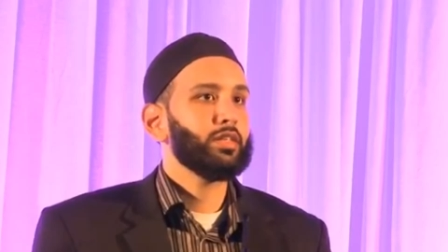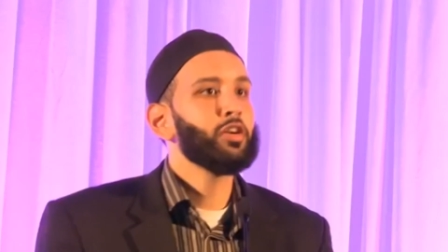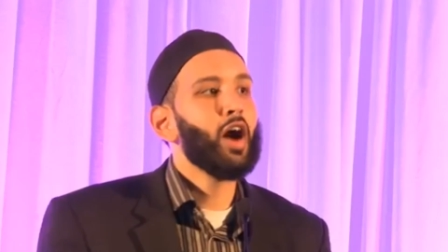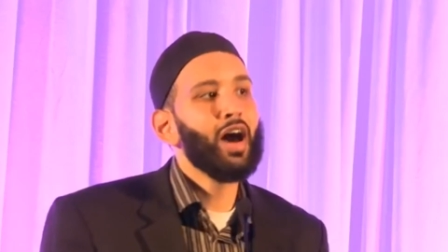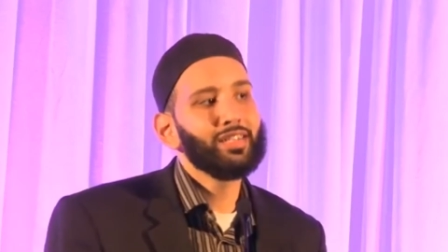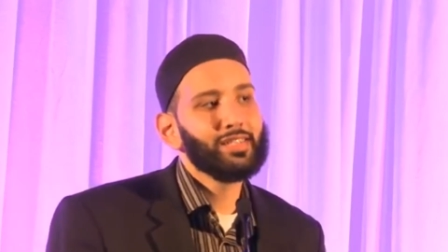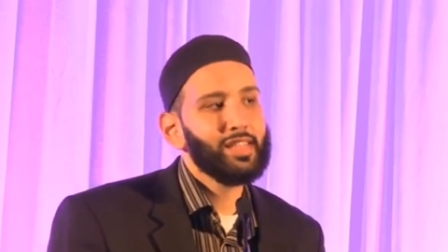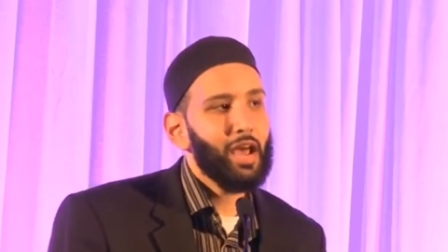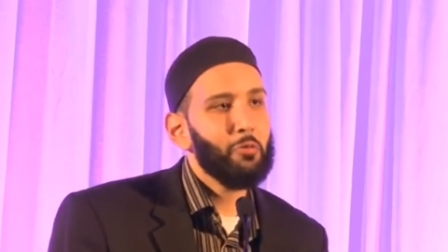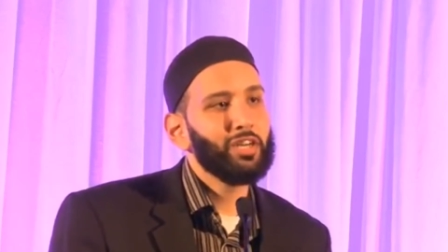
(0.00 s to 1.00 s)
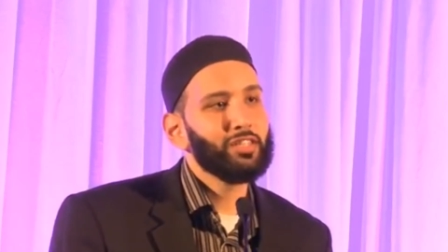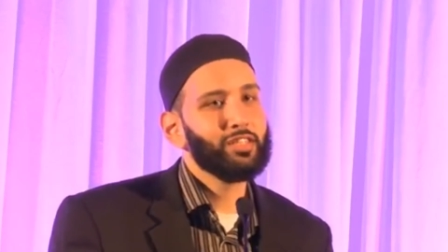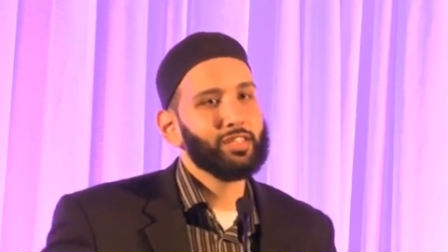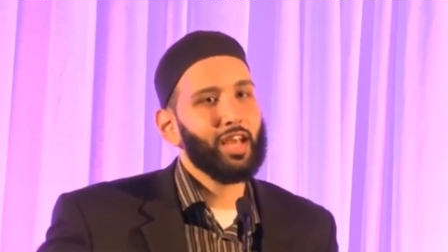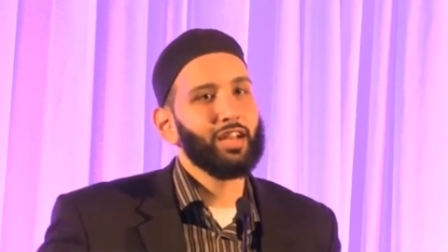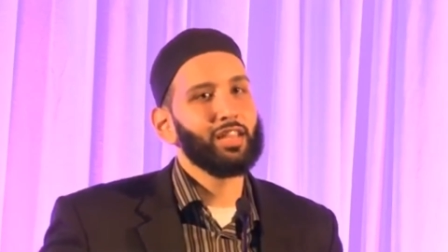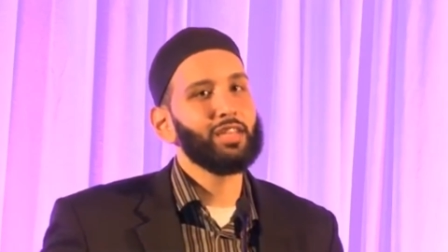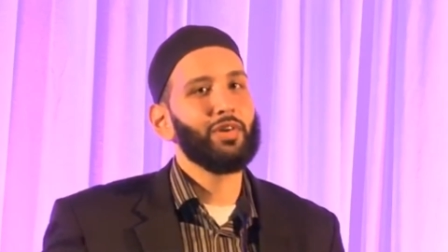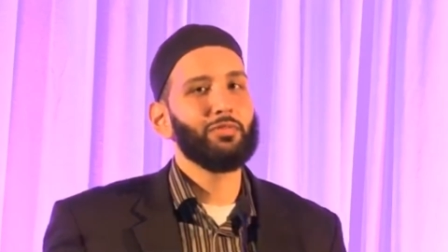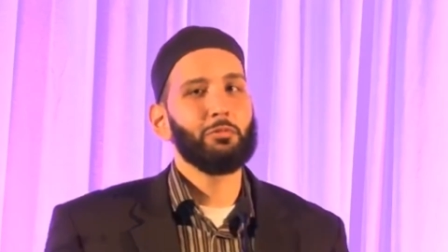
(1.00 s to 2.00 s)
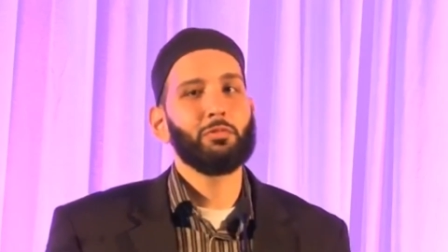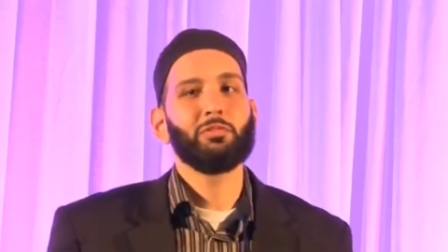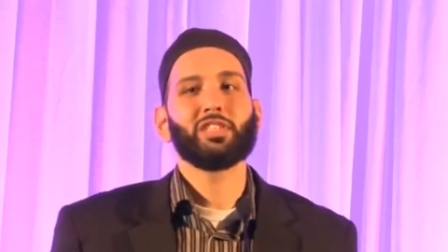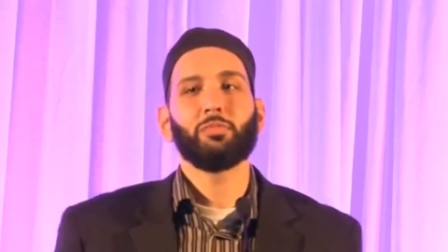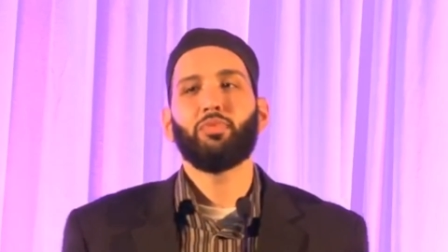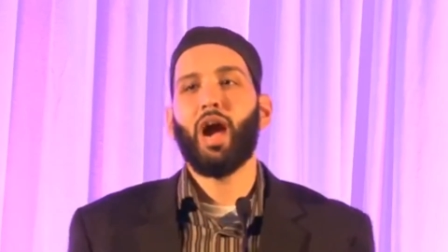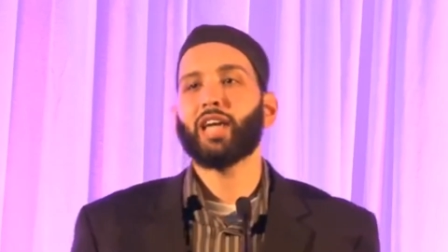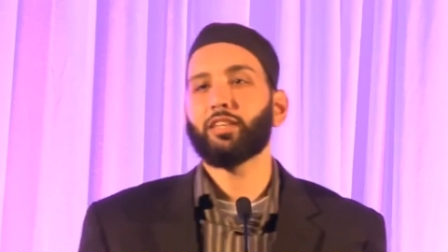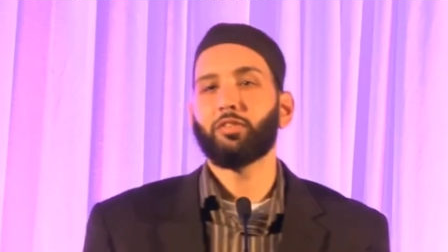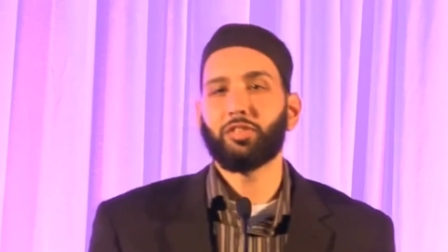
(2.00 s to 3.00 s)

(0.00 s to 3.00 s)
You know, honestly, I wanted to just kind of leave everyone with some practical